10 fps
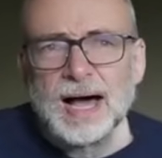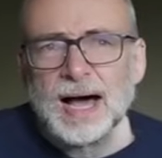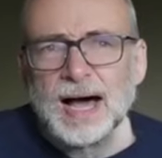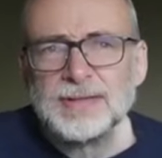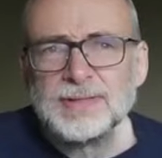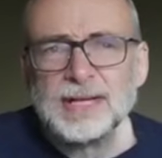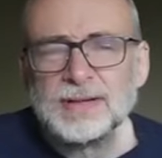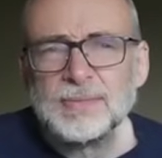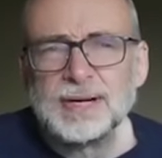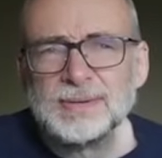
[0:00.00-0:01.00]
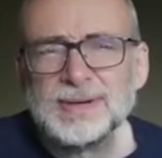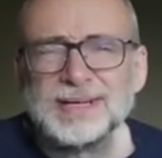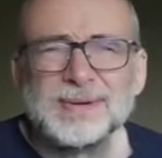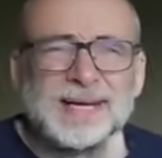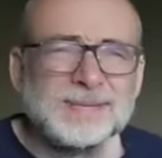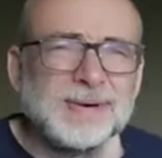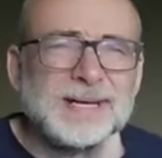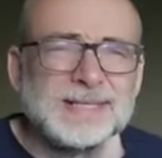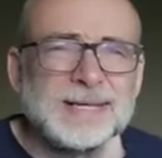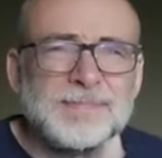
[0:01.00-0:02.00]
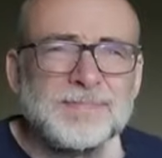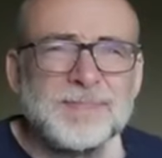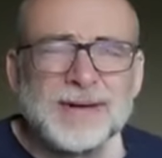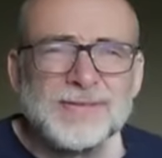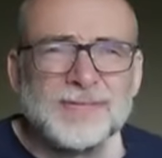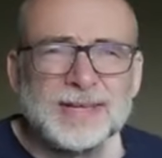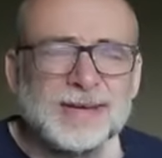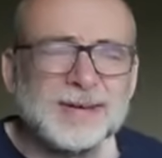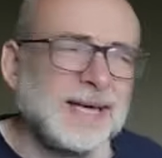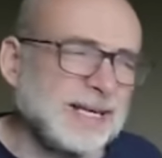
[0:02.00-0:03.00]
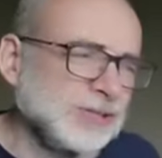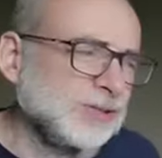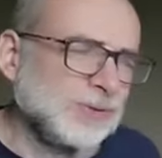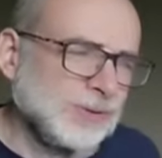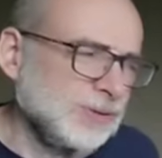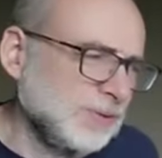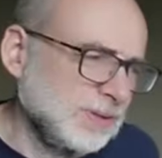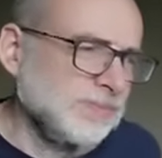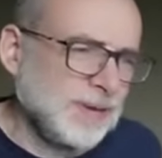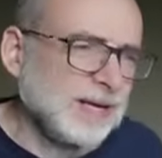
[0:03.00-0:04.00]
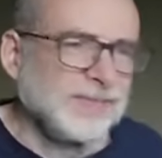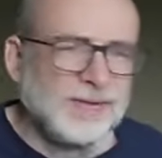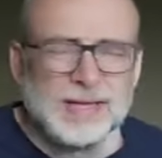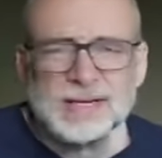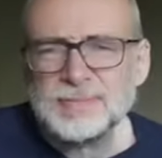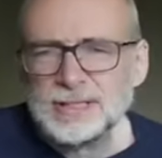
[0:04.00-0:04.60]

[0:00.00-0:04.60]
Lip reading: I think when I say benefit, okay, sure, you could benefit in a